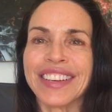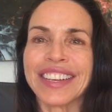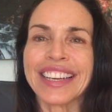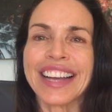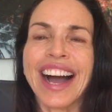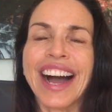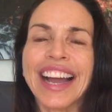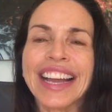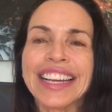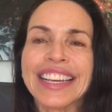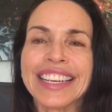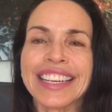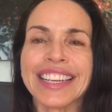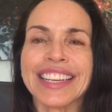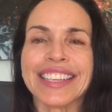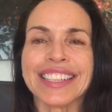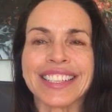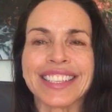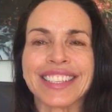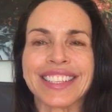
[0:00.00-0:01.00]

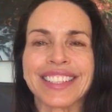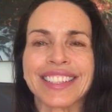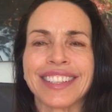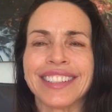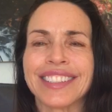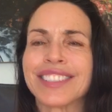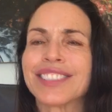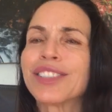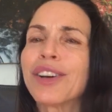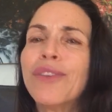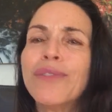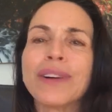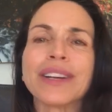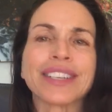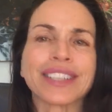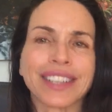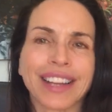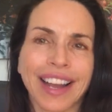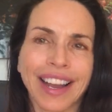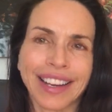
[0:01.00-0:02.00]
kindness, so
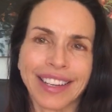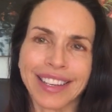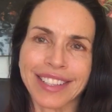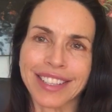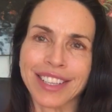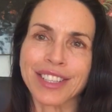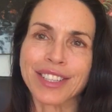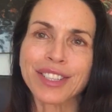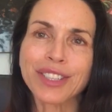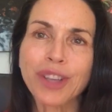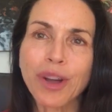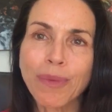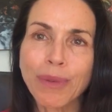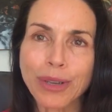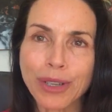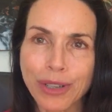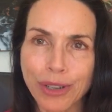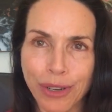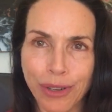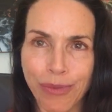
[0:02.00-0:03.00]
much kindness and so
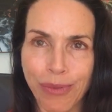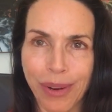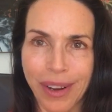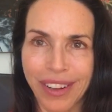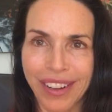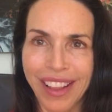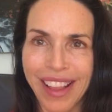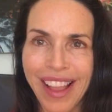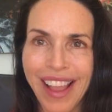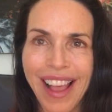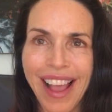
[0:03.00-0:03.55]
much goodwill,